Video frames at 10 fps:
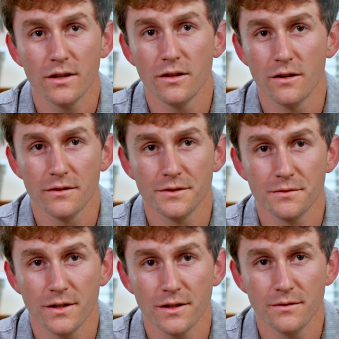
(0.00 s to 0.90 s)
the Laurens
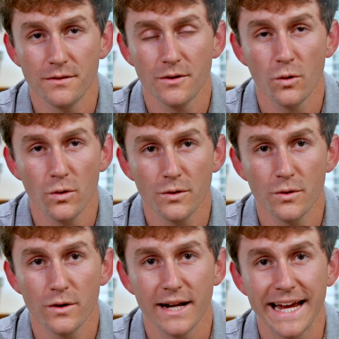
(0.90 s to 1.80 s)
Road
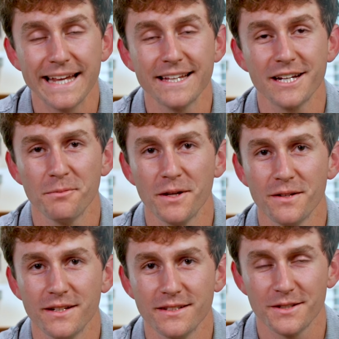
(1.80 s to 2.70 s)
corridor and the
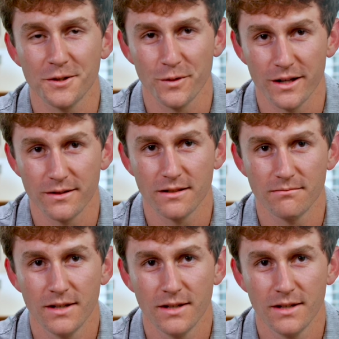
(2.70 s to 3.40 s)
communities around it?